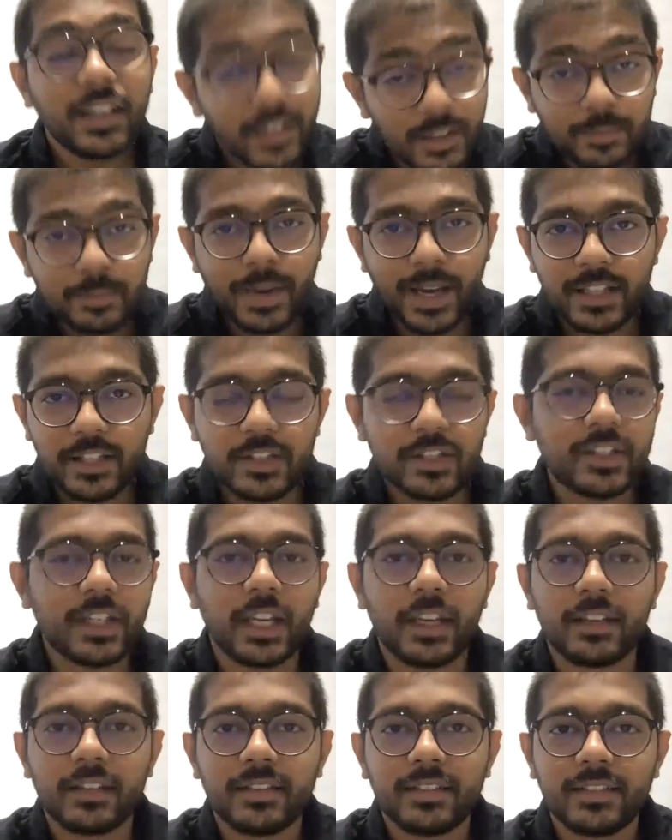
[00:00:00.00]
A banyan
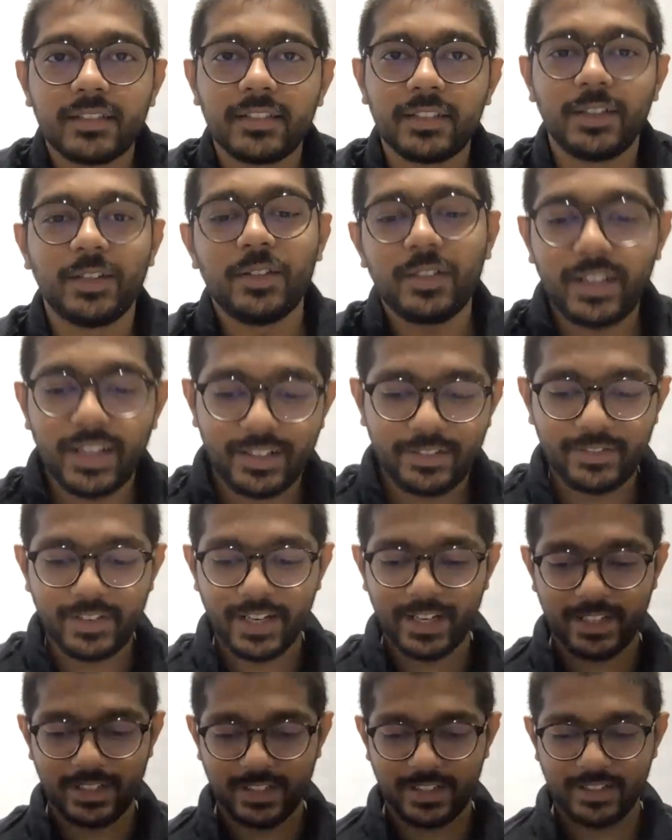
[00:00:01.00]
tree, you know, kind of
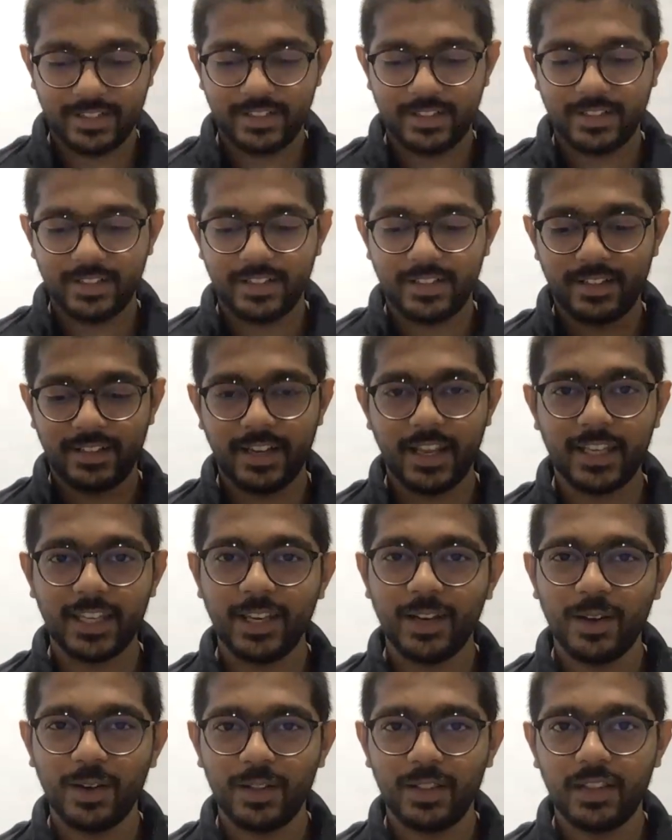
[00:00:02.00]
like
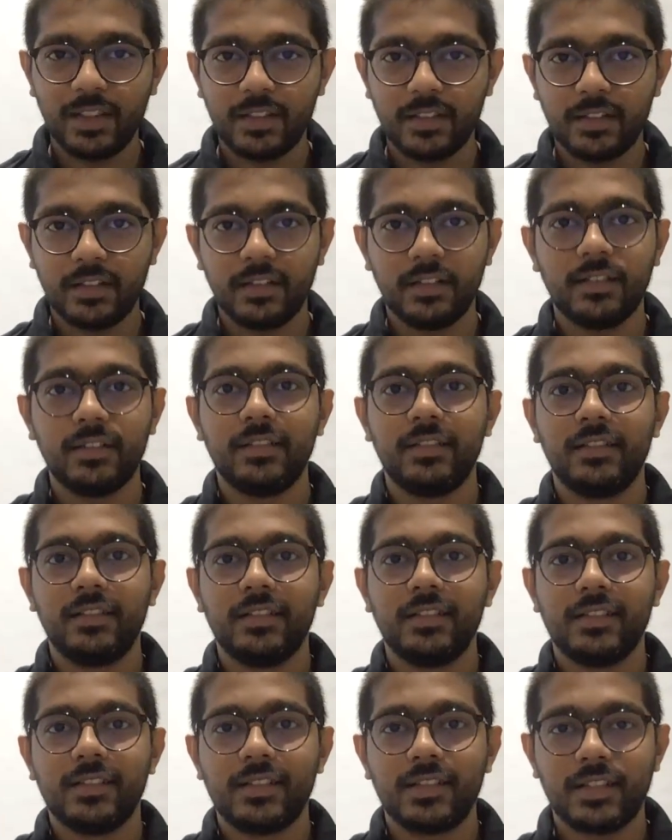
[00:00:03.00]
taking all the
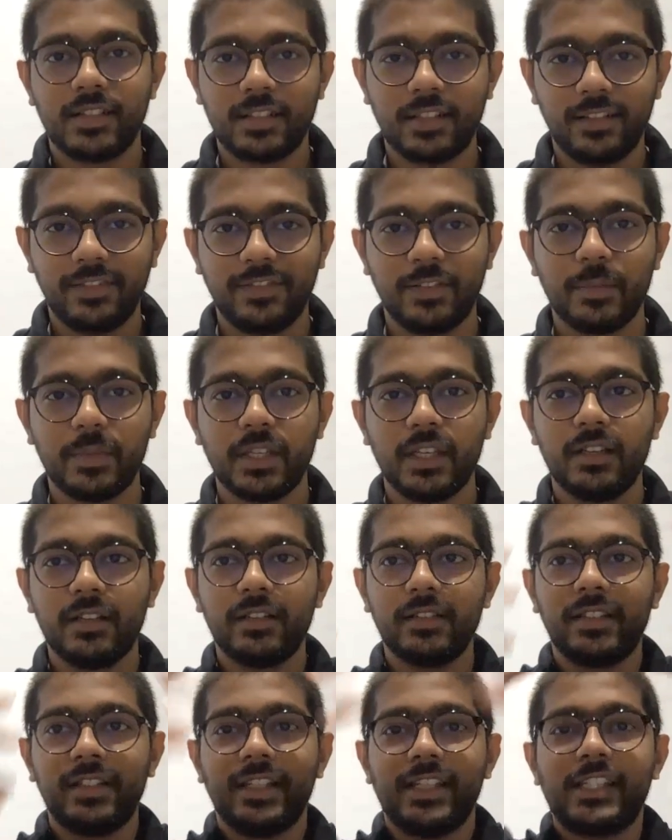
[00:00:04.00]
stuff from the
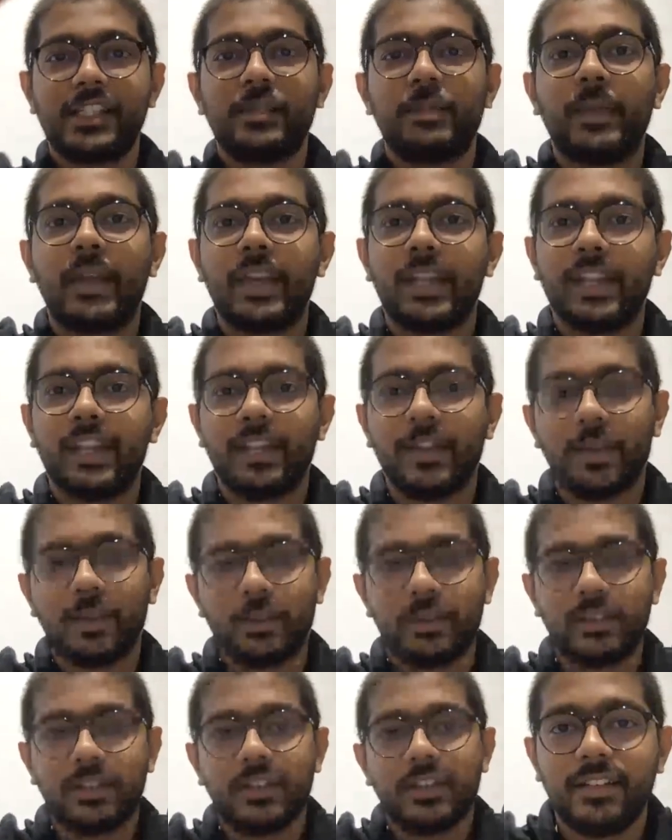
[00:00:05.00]
earth and then spreading it
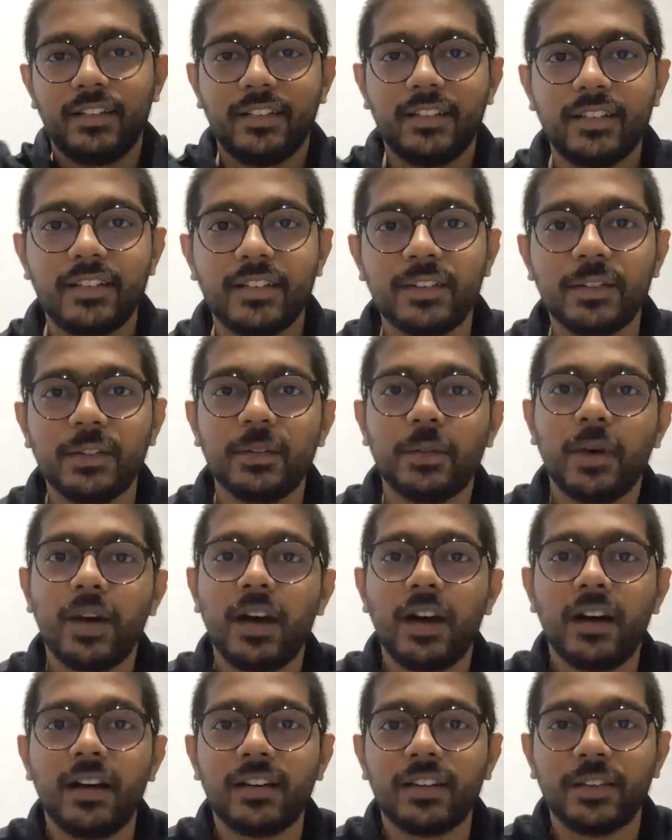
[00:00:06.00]
out
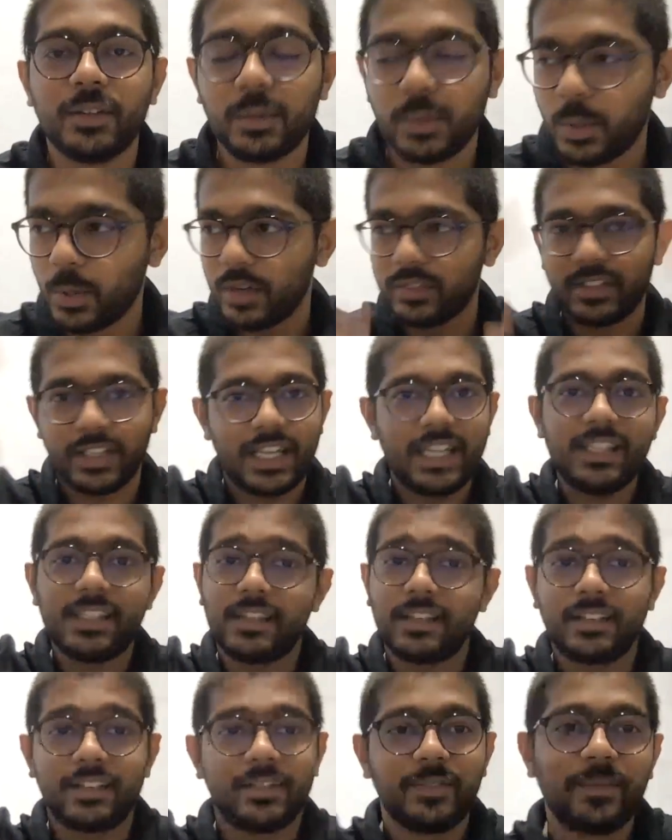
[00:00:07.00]
to, you know, whoever needs
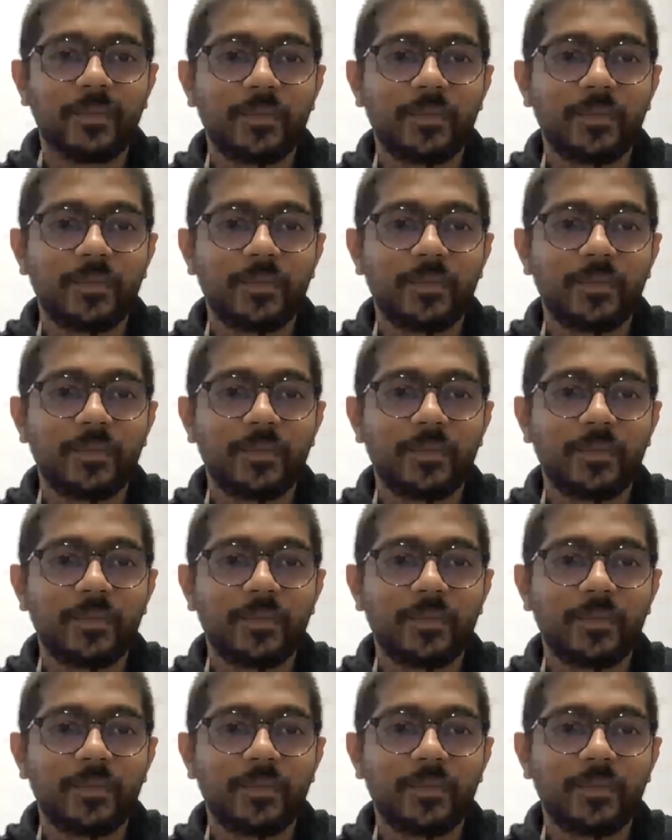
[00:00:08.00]
it.